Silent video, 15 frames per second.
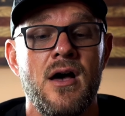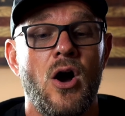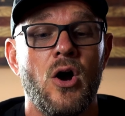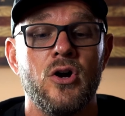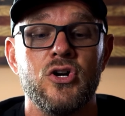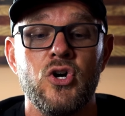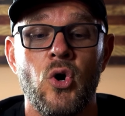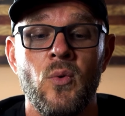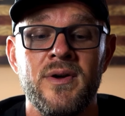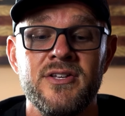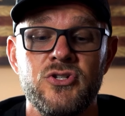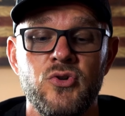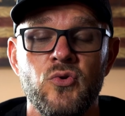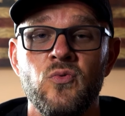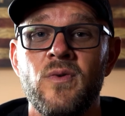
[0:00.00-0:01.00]
are going
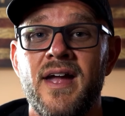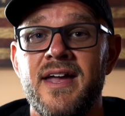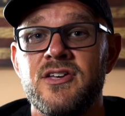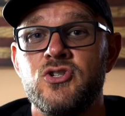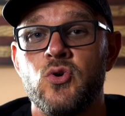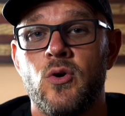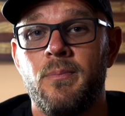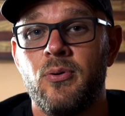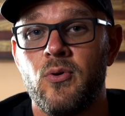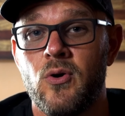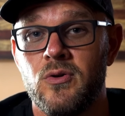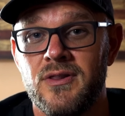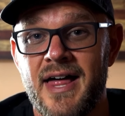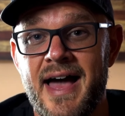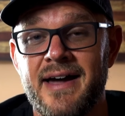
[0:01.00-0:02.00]
to raise your
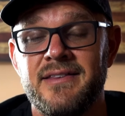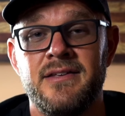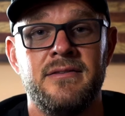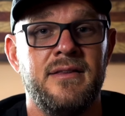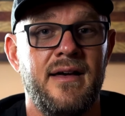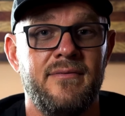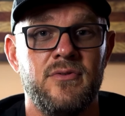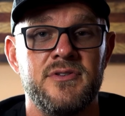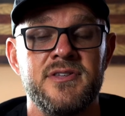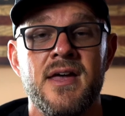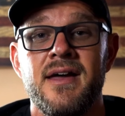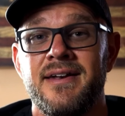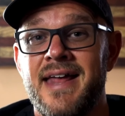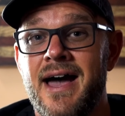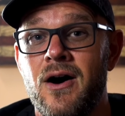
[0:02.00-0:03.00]
prolactin levels.
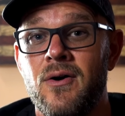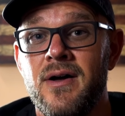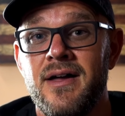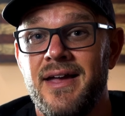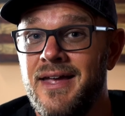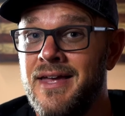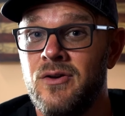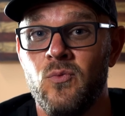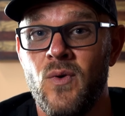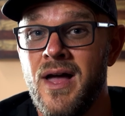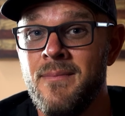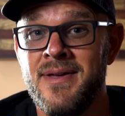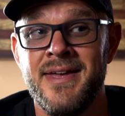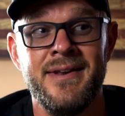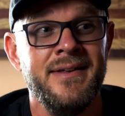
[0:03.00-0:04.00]
Now, in
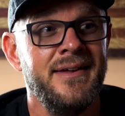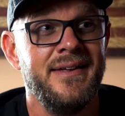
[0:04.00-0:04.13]
women,